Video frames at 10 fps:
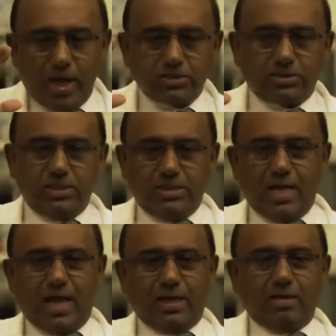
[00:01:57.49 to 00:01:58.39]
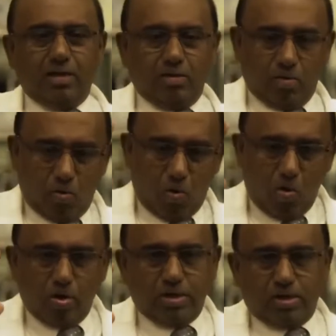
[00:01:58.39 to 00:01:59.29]
see that
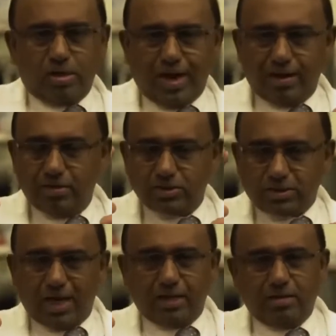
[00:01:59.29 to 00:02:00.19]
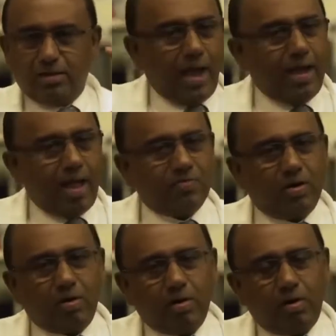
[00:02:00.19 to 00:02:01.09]
order and design, I have
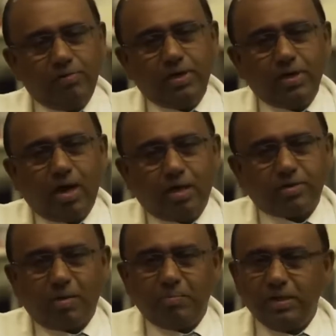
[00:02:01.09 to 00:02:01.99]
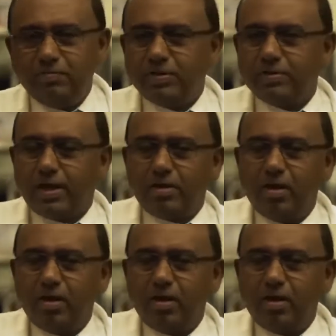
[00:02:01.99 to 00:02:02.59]
a really hard time believing that